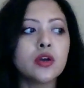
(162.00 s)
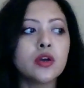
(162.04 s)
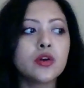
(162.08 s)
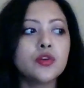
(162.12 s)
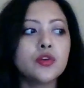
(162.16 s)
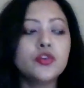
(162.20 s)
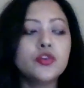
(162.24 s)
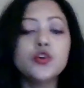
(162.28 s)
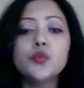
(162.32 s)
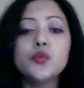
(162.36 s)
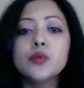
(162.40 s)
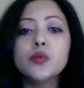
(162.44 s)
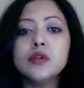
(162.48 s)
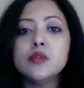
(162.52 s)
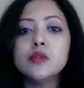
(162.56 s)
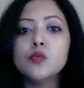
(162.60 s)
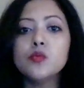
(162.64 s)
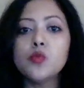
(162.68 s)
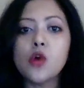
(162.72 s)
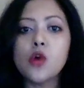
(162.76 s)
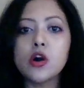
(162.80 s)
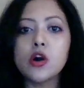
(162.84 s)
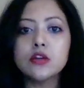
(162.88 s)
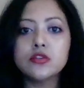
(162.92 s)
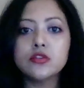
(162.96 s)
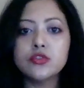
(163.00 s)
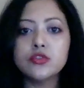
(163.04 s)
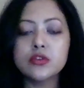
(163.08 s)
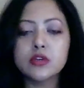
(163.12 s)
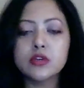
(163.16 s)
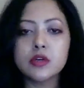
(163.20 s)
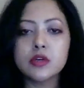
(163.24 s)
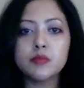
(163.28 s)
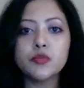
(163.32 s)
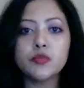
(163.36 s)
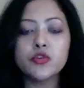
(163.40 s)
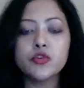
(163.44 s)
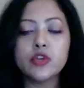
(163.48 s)
you will want to
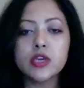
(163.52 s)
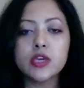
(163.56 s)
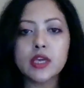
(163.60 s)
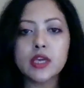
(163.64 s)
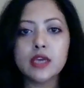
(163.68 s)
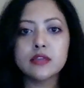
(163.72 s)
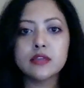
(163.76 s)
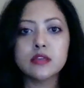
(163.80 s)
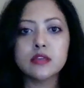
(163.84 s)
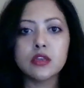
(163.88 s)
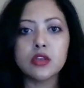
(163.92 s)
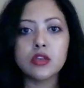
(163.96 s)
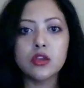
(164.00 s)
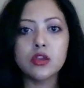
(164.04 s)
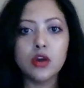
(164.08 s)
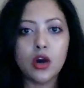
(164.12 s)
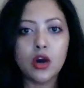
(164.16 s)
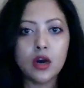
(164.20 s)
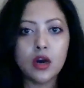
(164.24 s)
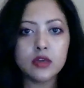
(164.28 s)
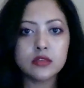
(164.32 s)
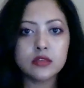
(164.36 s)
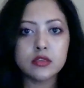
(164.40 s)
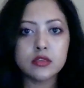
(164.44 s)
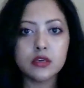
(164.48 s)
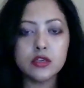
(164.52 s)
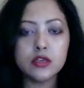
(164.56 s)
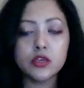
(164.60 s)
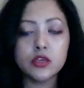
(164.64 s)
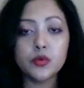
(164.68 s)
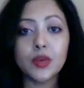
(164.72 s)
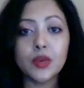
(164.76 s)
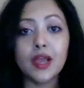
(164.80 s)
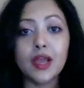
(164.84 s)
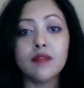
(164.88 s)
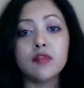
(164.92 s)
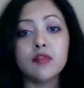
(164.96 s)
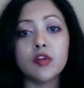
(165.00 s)
communicate a lot, you
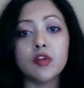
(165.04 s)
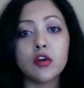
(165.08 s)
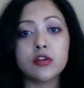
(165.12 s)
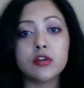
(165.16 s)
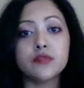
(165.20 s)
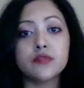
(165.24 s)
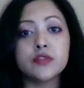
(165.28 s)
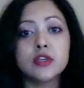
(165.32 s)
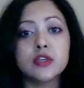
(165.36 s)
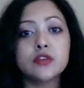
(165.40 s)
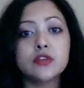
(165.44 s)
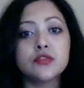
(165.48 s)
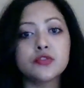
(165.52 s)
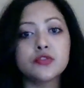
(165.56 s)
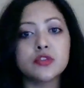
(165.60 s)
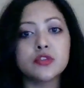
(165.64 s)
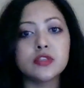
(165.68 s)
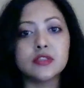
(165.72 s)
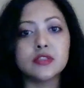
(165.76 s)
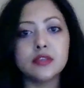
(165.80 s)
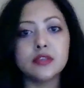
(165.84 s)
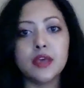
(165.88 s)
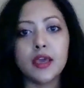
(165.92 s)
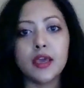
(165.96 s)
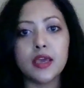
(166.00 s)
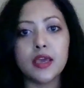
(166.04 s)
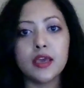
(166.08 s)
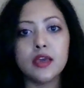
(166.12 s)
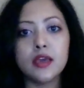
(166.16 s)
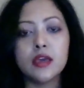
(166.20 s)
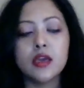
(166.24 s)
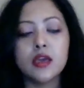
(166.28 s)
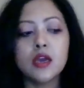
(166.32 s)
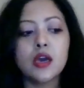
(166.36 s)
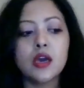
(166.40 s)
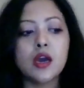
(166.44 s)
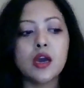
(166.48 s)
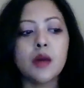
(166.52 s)
will have a lot of things to say,
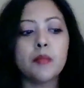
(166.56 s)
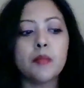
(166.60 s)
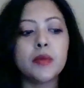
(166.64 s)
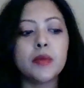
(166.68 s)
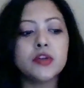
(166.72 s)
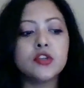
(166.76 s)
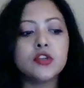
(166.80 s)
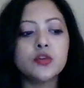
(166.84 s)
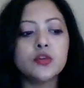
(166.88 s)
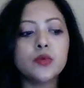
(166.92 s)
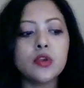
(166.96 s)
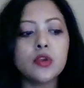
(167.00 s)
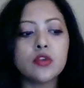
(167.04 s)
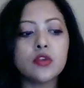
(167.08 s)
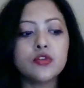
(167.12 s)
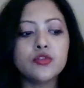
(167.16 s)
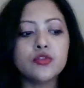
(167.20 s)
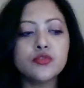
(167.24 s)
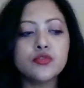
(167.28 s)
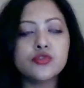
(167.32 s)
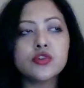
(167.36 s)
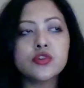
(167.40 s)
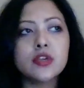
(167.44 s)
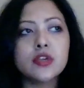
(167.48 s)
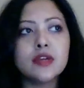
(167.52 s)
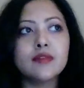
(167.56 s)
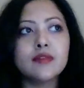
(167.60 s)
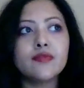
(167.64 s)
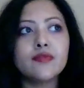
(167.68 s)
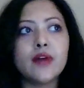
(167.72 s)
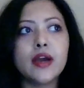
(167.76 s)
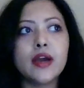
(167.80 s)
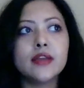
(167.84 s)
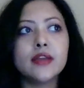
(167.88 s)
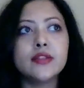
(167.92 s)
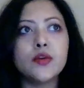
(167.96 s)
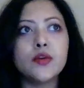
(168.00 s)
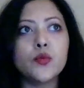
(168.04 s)
but you will usually
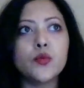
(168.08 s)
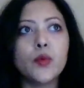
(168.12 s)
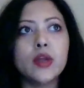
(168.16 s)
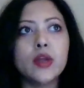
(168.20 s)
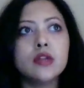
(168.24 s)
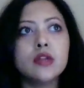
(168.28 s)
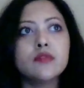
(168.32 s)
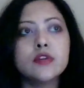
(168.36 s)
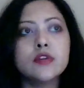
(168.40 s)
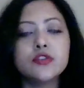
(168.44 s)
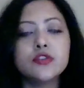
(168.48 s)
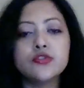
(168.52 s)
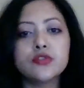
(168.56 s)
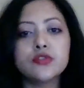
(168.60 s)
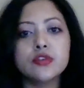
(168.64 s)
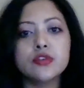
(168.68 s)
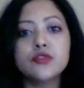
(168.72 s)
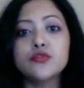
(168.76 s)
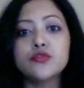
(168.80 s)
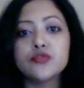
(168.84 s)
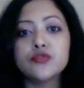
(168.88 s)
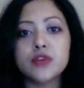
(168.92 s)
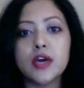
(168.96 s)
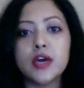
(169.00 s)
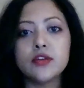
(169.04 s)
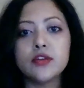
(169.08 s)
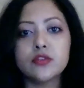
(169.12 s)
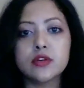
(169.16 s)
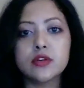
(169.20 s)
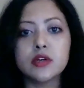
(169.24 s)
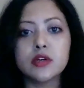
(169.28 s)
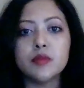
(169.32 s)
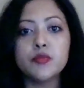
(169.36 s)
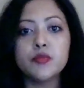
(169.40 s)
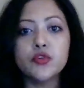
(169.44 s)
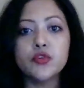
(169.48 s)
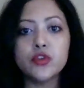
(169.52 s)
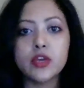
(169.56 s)
find that whenever you try to
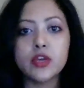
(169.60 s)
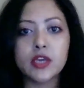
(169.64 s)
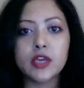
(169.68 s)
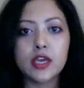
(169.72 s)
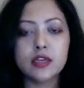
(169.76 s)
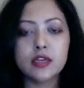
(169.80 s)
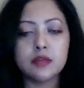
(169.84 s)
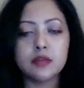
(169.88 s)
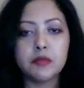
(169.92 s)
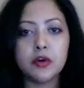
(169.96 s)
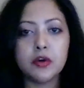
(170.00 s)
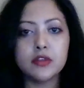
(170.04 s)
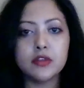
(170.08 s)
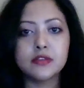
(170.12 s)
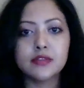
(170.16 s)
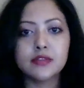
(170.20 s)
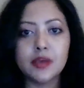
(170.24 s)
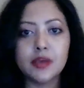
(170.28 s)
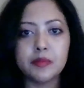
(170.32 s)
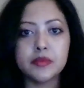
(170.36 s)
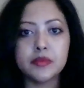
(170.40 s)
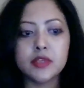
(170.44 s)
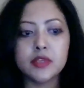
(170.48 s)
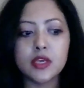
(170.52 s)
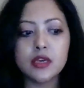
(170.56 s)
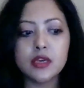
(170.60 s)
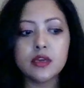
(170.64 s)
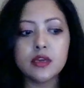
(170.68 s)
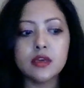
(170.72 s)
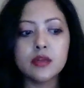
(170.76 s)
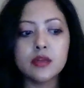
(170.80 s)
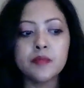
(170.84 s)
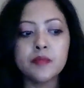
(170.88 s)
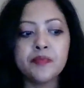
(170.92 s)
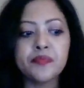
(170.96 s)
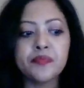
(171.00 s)
communicate about something,